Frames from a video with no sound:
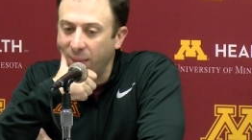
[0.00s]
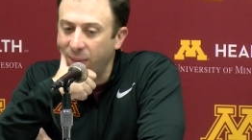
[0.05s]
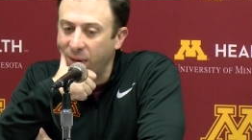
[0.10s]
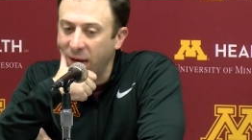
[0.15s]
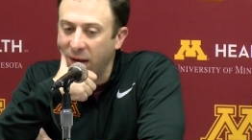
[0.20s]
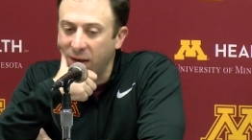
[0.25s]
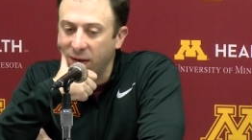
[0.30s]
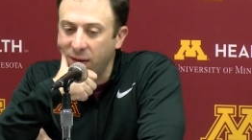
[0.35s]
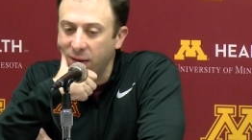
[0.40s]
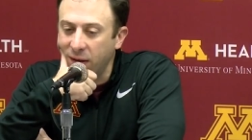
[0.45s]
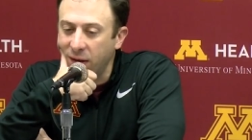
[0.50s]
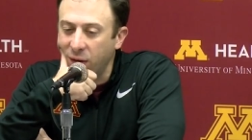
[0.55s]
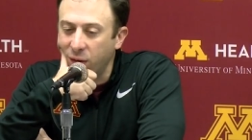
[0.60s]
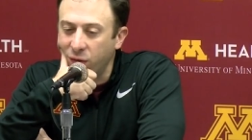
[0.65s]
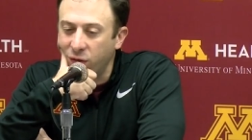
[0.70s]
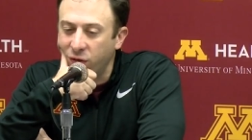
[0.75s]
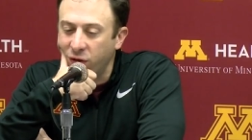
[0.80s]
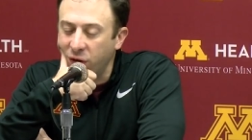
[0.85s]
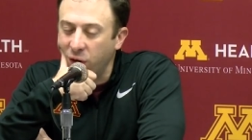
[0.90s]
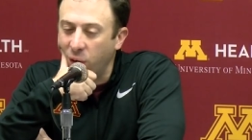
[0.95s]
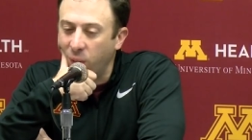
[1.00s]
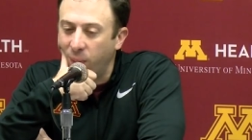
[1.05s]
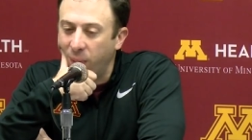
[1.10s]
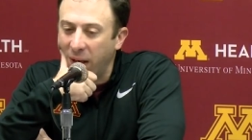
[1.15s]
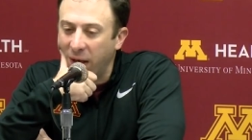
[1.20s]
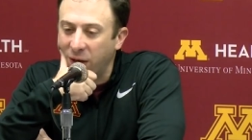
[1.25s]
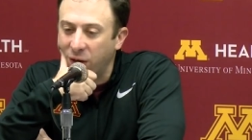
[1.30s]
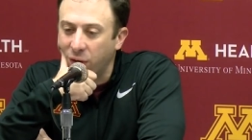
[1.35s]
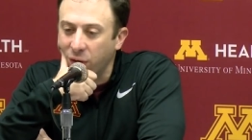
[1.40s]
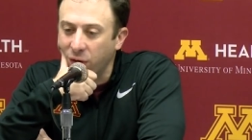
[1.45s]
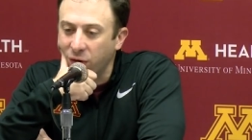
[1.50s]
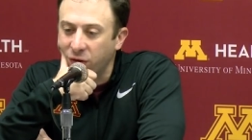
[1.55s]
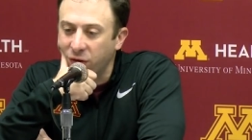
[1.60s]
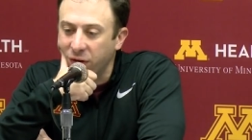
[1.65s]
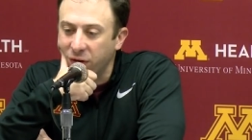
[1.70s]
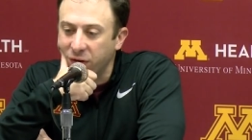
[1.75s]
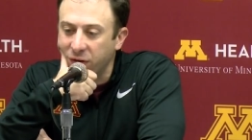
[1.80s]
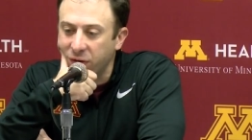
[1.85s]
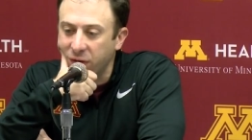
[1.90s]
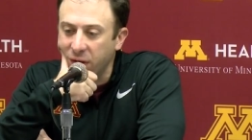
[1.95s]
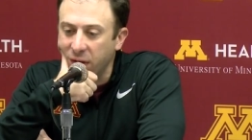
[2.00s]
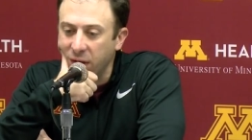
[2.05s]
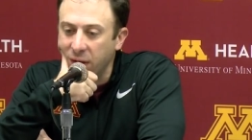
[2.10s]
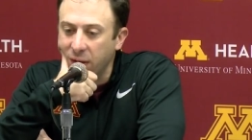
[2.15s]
But, Geo Baker just